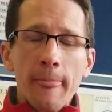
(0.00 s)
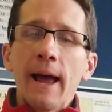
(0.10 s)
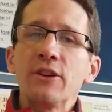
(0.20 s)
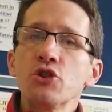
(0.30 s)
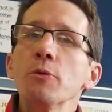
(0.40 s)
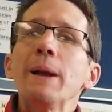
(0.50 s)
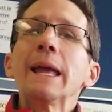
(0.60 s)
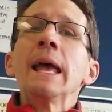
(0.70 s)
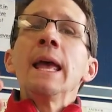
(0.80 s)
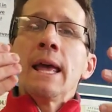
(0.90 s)
As you're
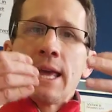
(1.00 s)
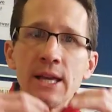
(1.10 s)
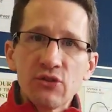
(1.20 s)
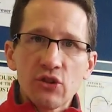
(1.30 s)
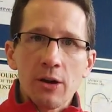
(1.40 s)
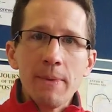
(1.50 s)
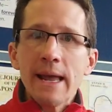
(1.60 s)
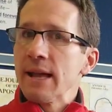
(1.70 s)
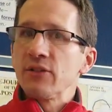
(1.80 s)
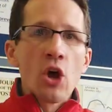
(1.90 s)
obeying His
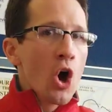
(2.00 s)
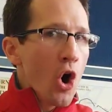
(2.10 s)
commands,